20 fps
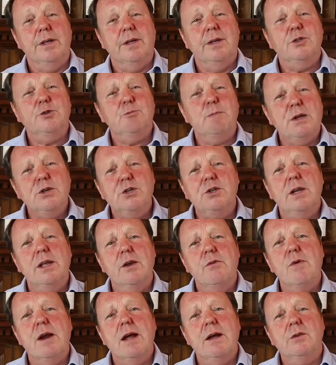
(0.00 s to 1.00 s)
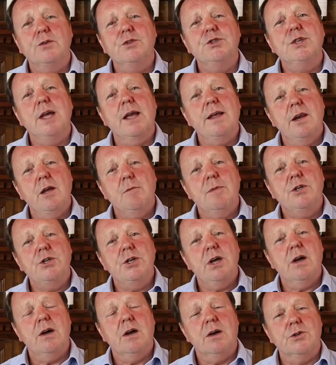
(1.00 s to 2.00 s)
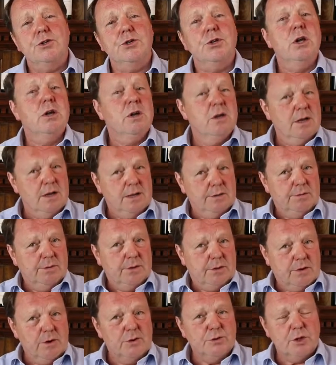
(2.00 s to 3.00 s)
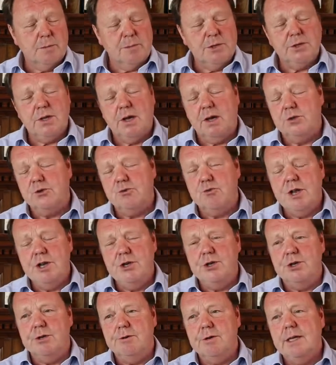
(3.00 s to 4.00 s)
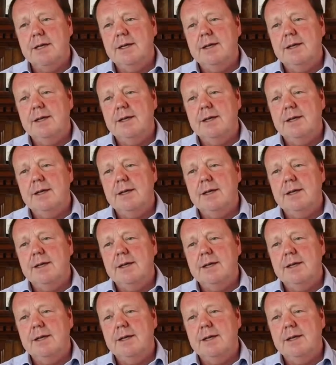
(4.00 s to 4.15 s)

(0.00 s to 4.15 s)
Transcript: especially around Tain Hermitage and the Crozes Hermitage region.